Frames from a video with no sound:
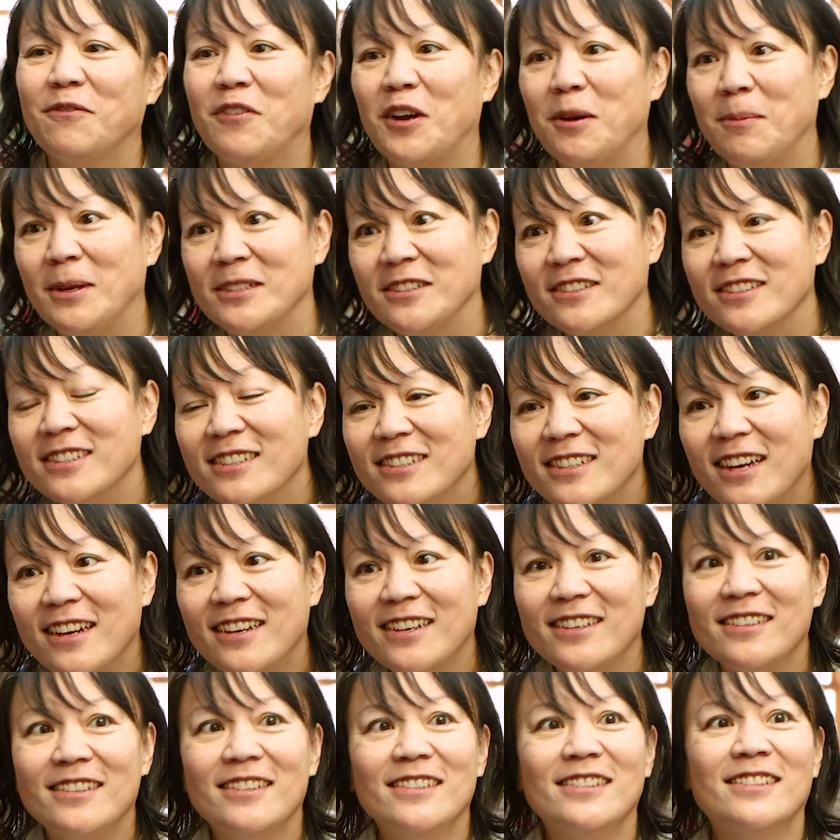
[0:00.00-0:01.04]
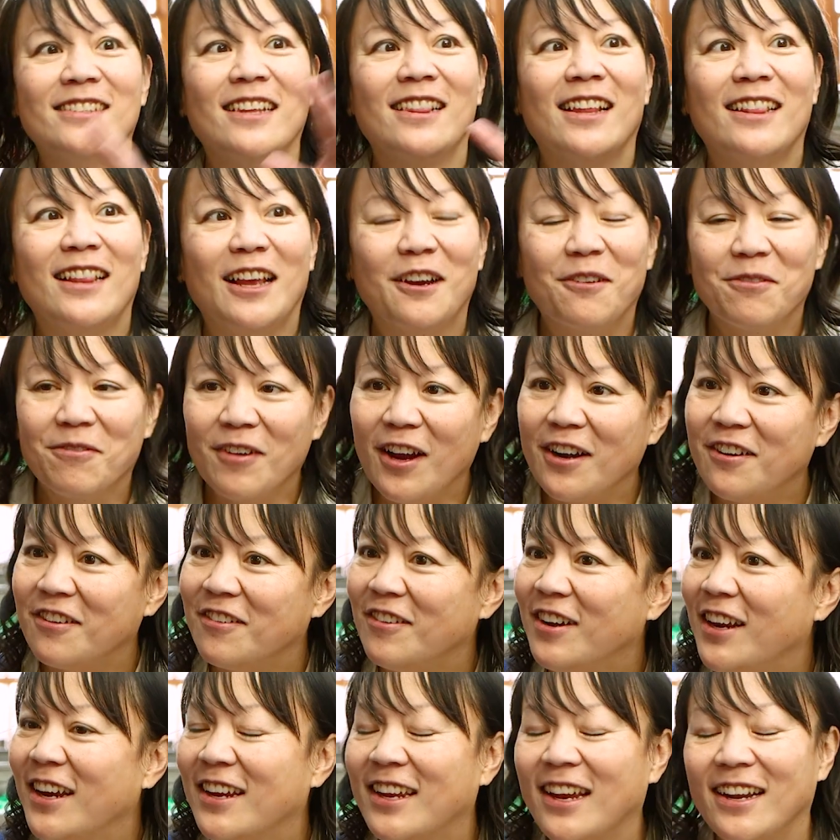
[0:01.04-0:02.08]
and environmental studies and then like
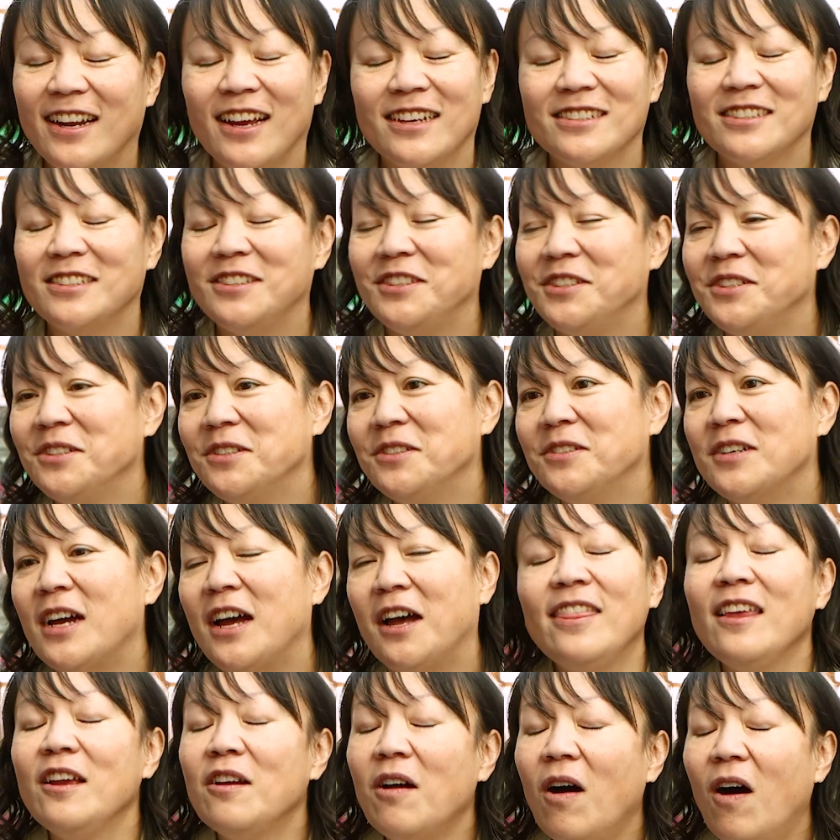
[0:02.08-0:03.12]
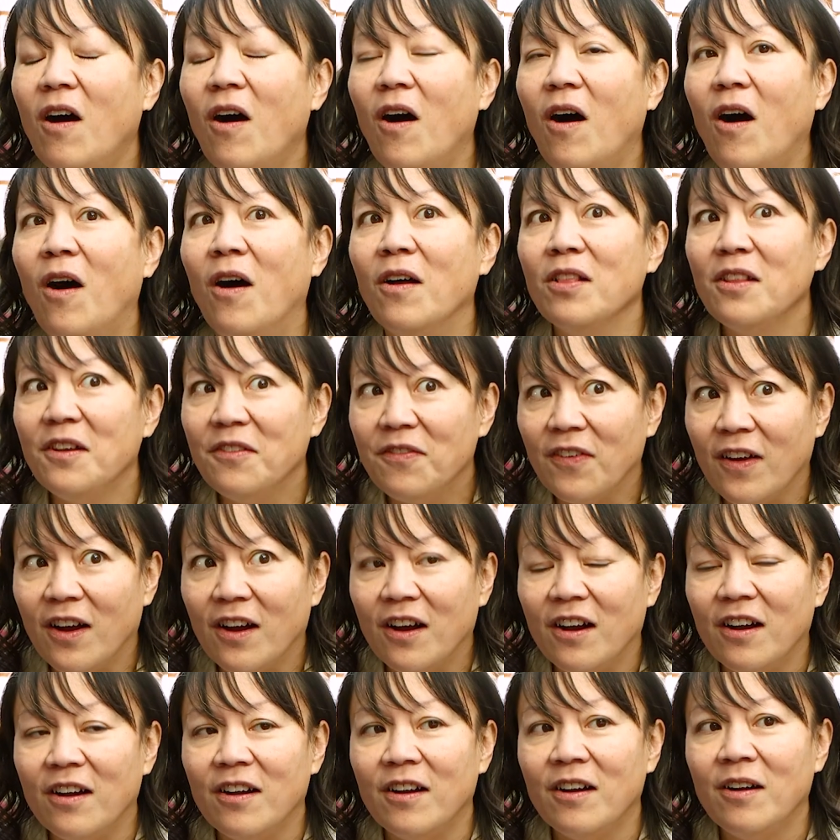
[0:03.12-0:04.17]
rhetoric at SU. I think all of
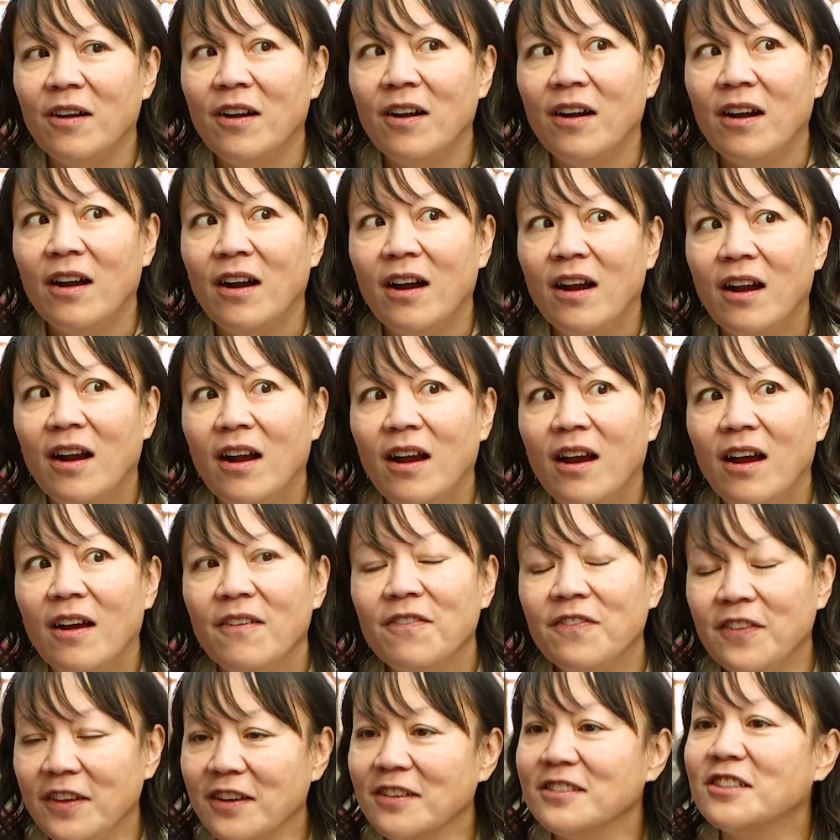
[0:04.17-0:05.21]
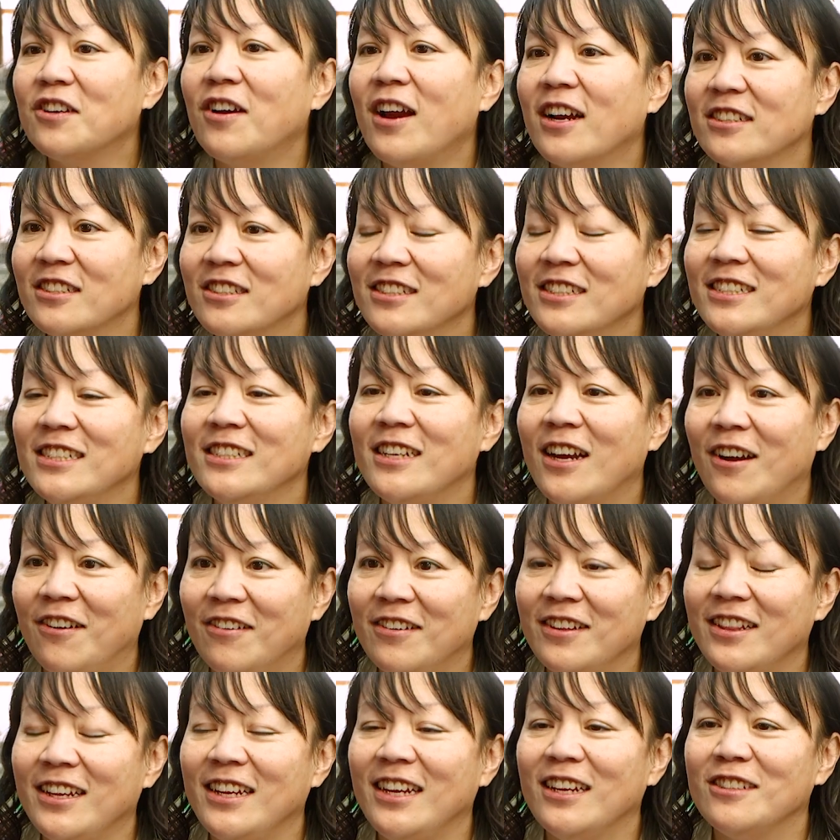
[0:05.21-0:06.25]
our fields are actually
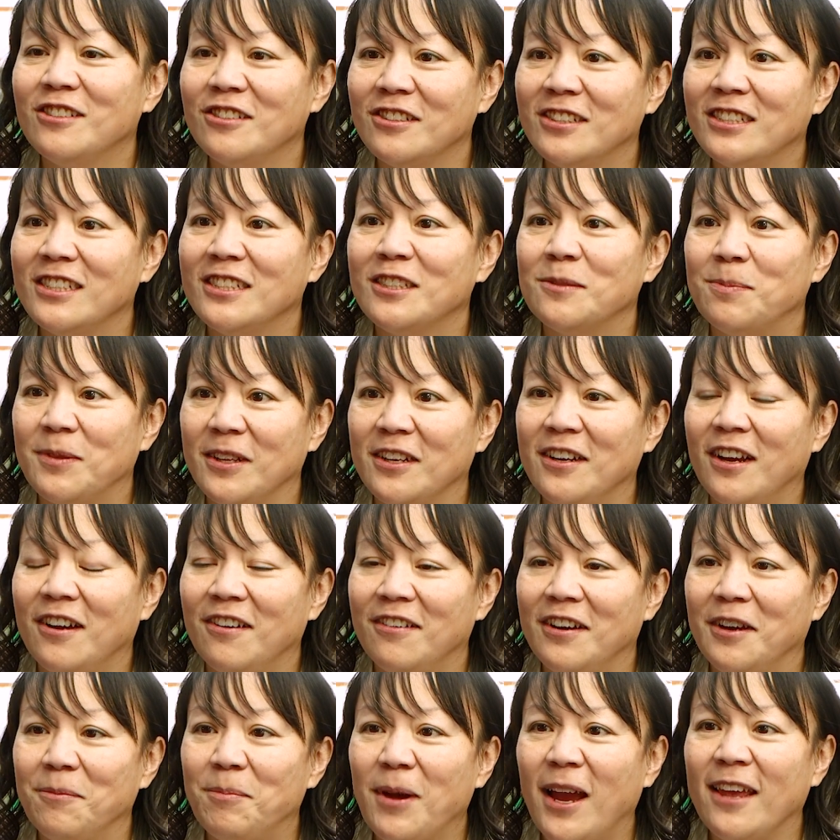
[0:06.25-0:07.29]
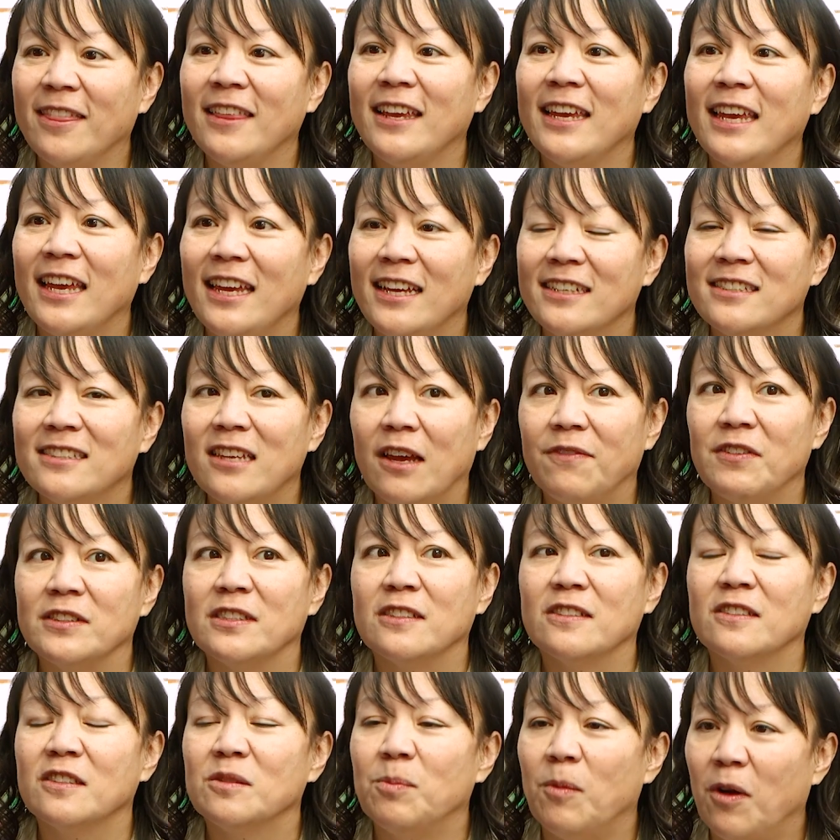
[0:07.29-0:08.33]
inherently interdisciplinary, but I think ESF
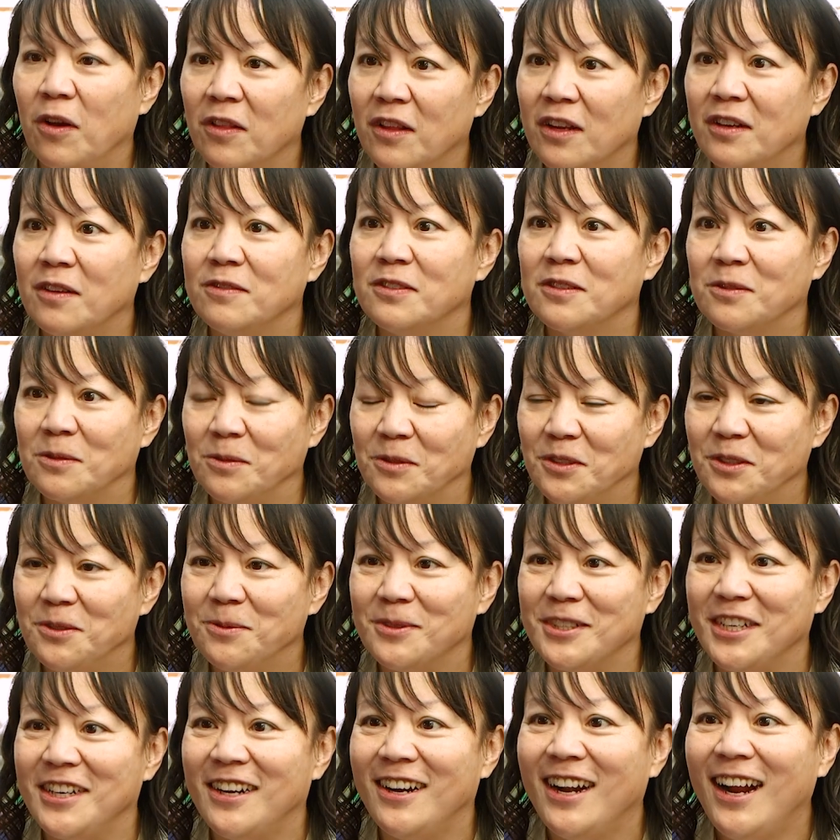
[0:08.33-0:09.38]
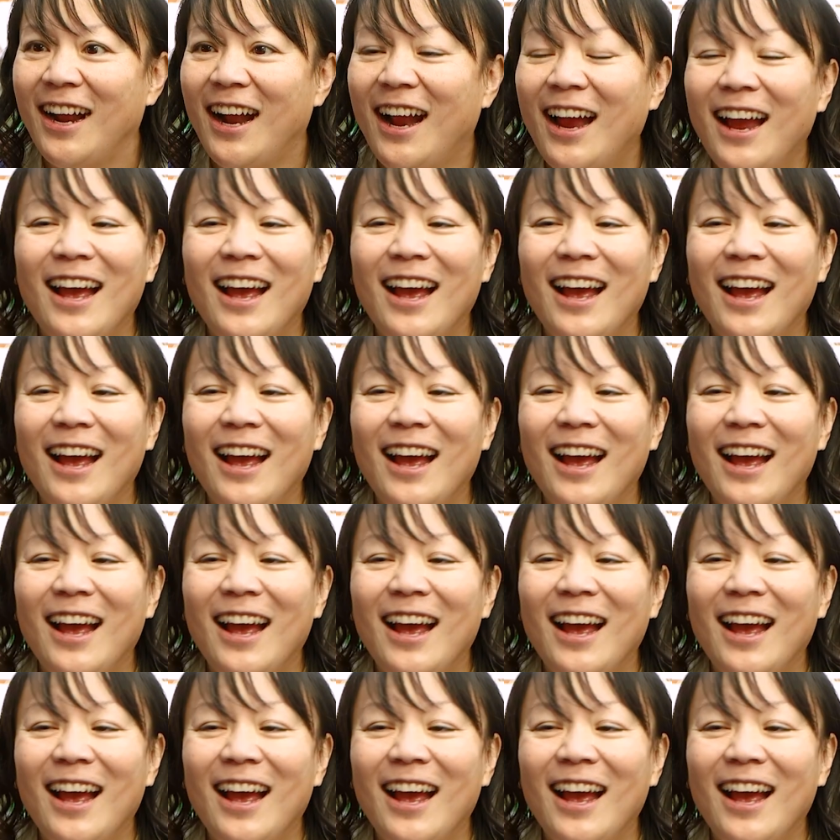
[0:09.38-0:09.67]
is a small enough school where